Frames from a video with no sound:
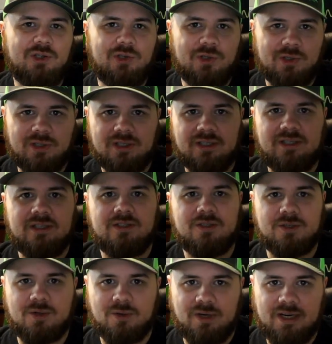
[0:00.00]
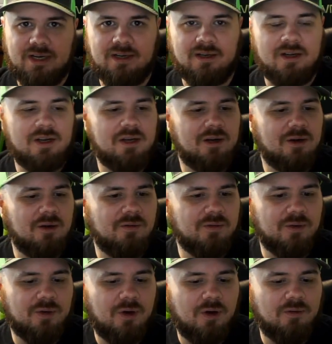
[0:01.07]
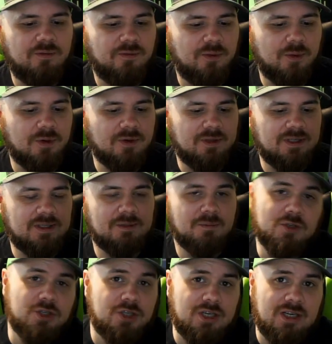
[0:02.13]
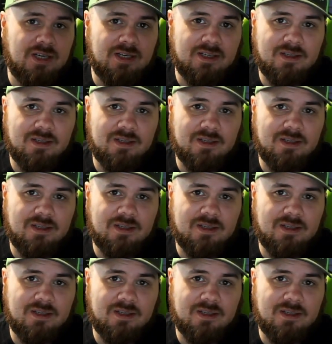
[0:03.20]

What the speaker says: good screen overall for this machine.